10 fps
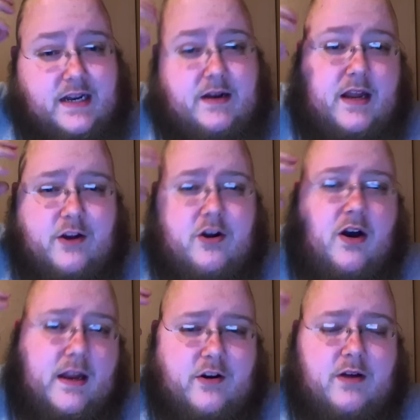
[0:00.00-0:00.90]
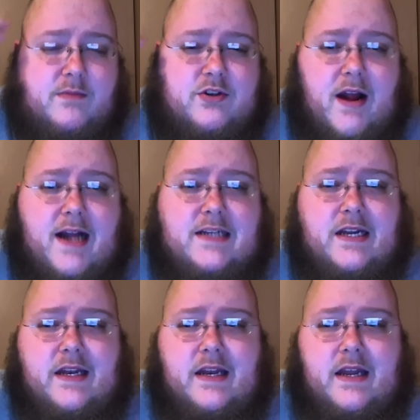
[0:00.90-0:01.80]
then you know, I, you know, I'm scratching
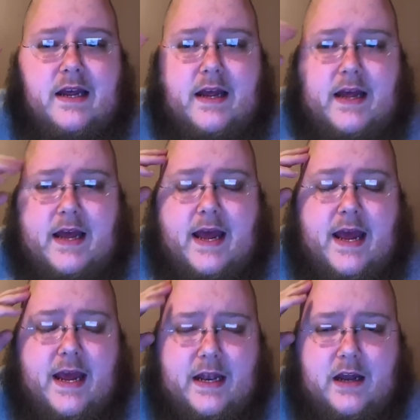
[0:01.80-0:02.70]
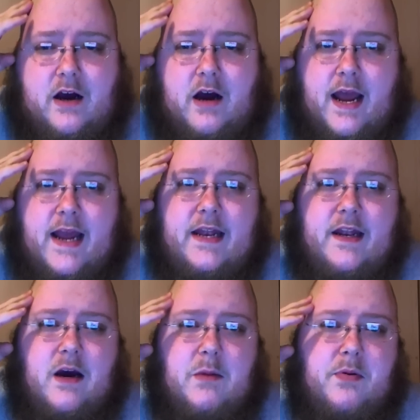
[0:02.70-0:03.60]
it, and uh, I end
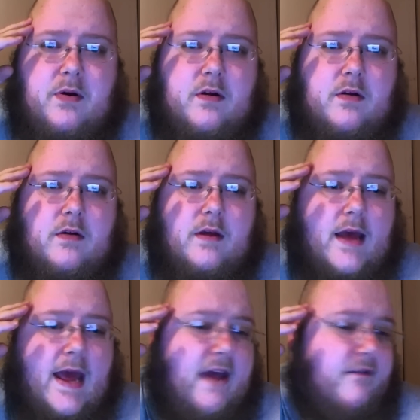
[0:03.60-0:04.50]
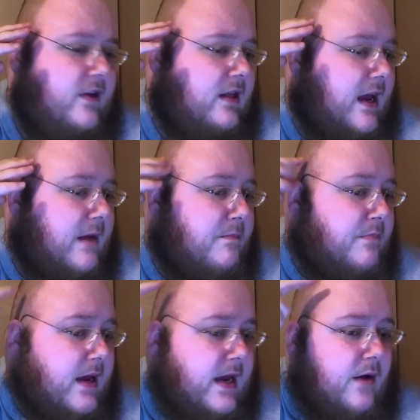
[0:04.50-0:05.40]
up having like
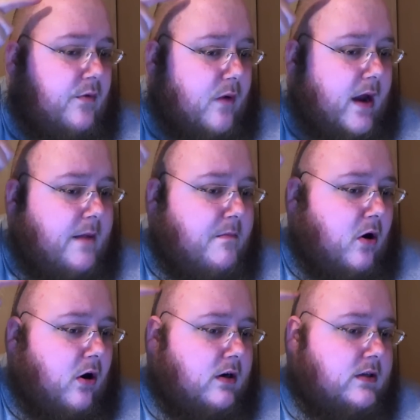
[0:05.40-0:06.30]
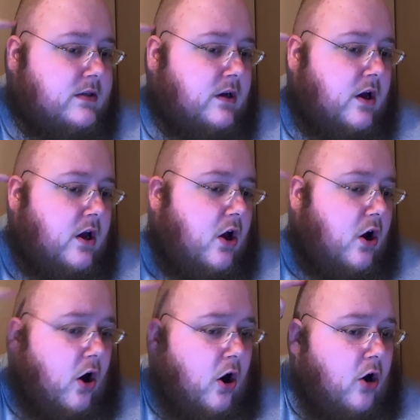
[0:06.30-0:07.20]
big red marks
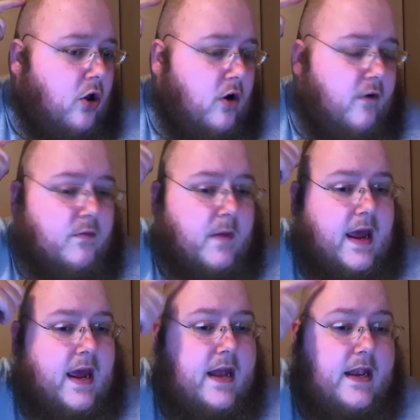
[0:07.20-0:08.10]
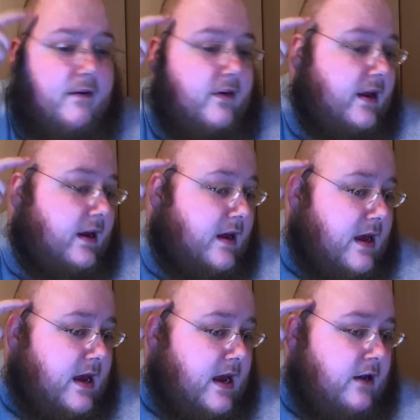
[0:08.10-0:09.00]
all over my head and everything,
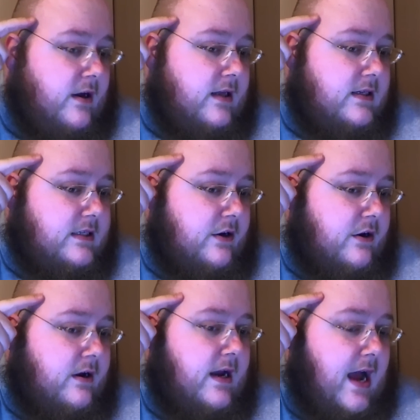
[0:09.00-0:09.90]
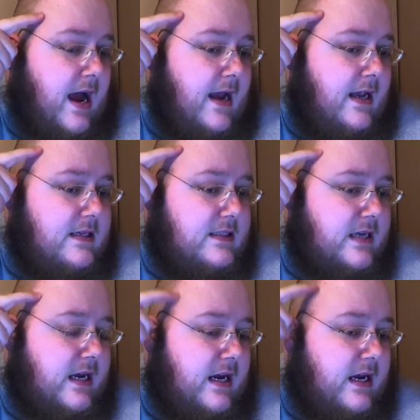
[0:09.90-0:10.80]
and you can you can kind of
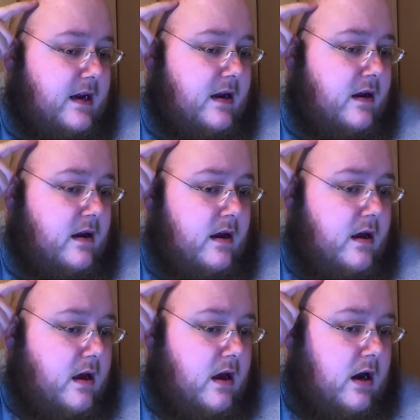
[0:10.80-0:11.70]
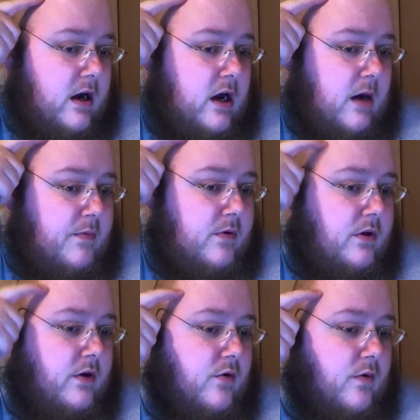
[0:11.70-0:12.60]
see a couple
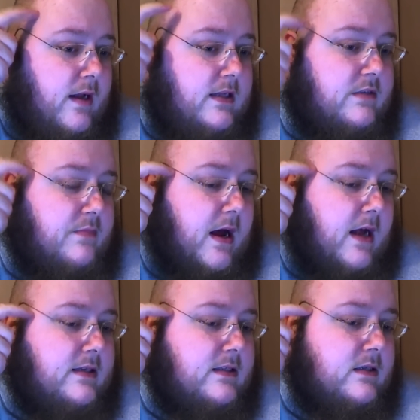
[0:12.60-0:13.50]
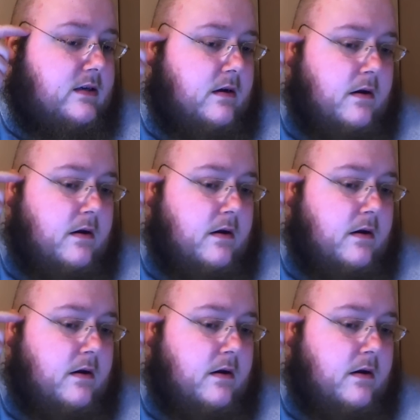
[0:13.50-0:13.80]
little red spots